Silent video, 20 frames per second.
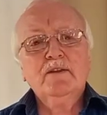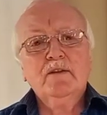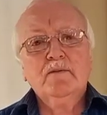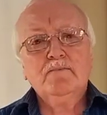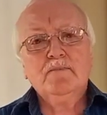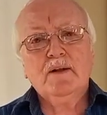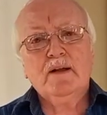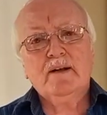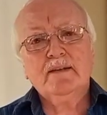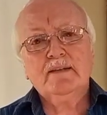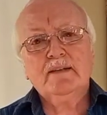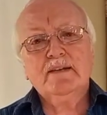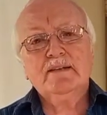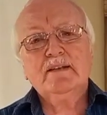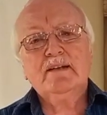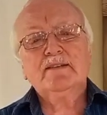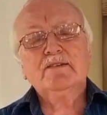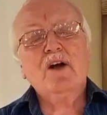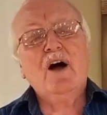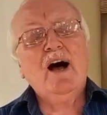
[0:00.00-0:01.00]
the blood, and
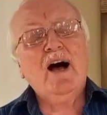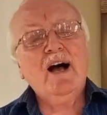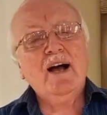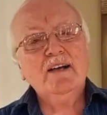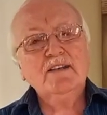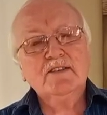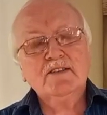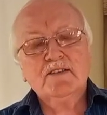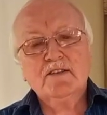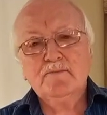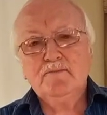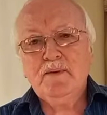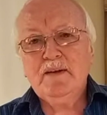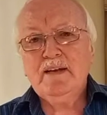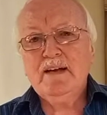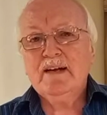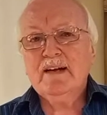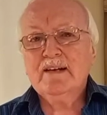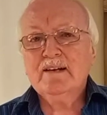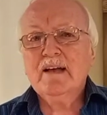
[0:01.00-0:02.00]
it has to
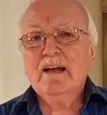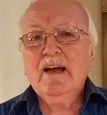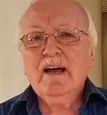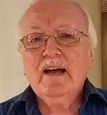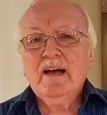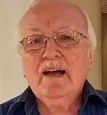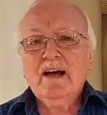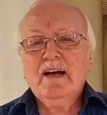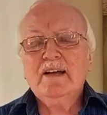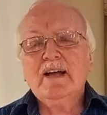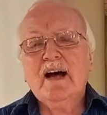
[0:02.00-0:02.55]
be a, an